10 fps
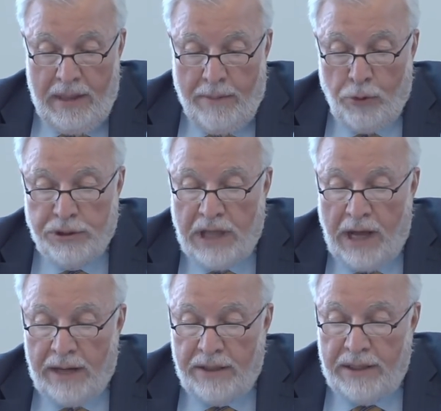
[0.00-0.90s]
The book
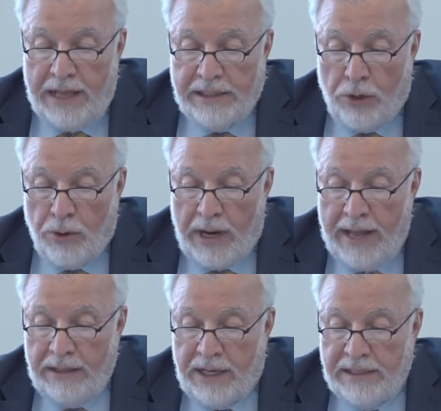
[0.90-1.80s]
started as a
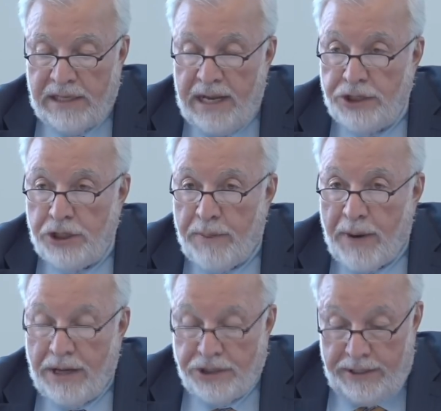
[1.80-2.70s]
Qur'an translation
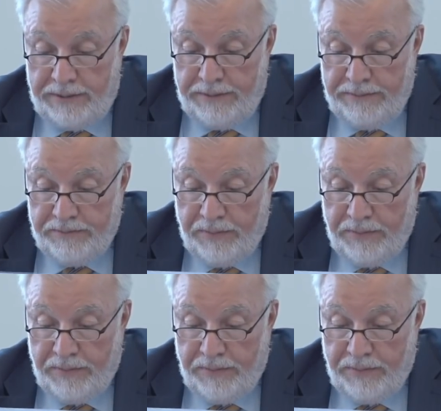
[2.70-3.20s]
project.